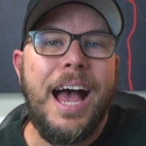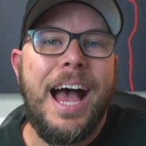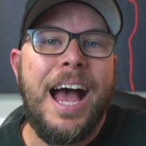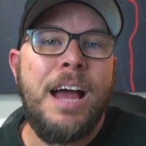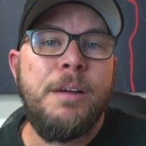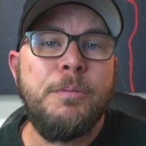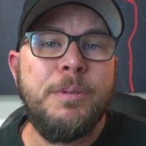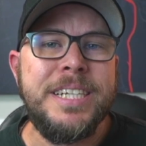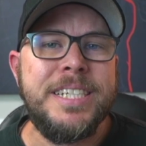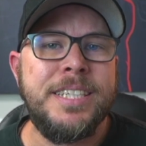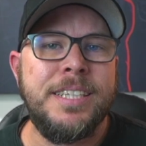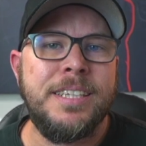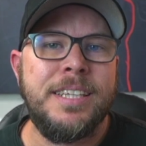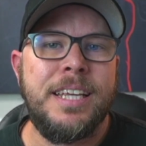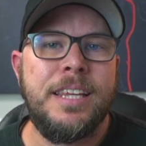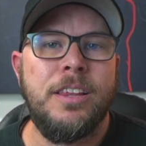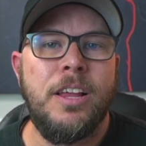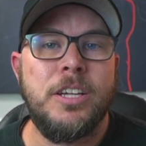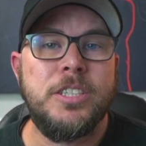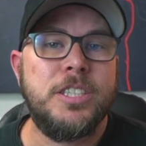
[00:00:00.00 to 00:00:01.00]
I recently
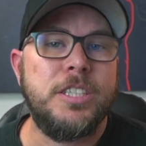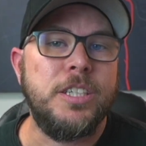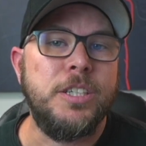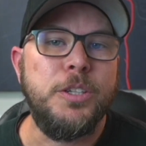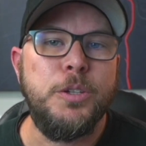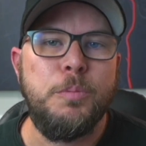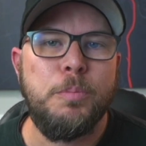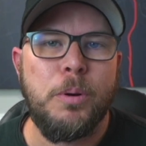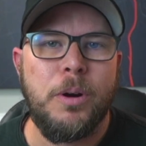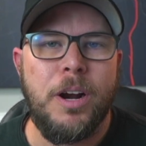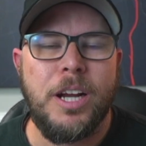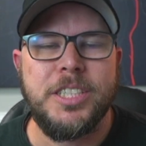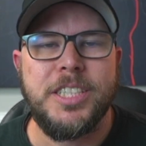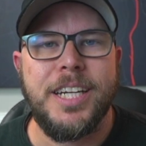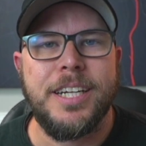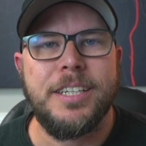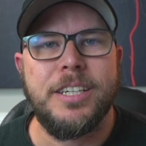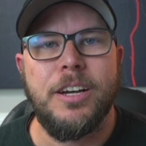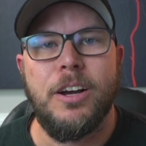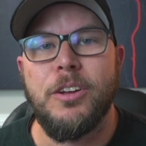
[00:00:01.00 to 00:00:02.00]
launched a new
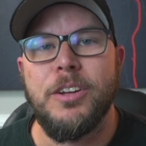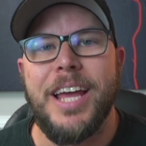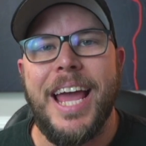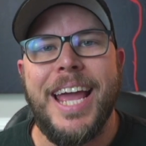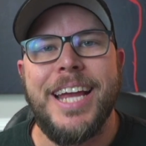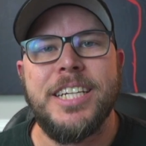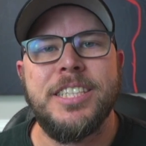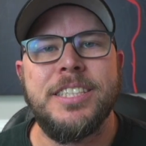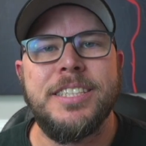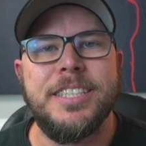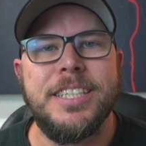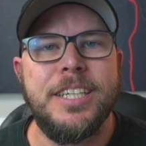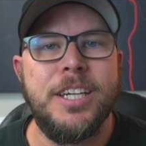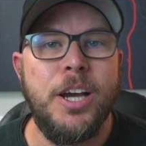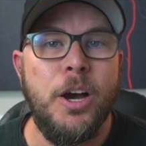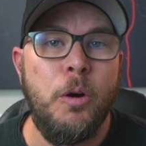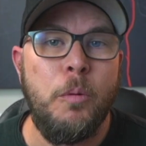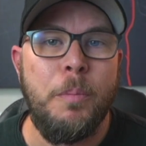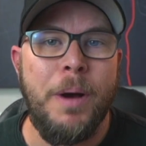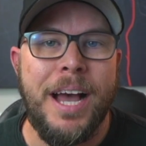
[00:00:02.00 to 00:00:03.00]
project called Agency
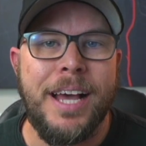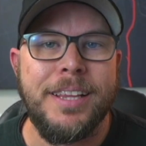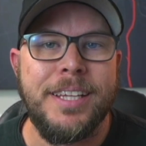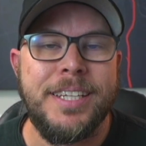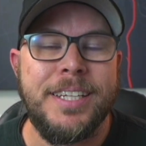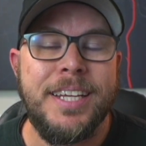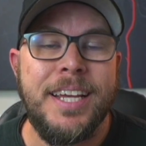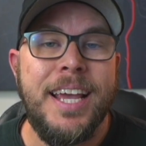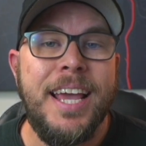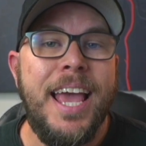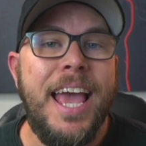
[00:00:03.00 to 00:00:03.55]
Copilot,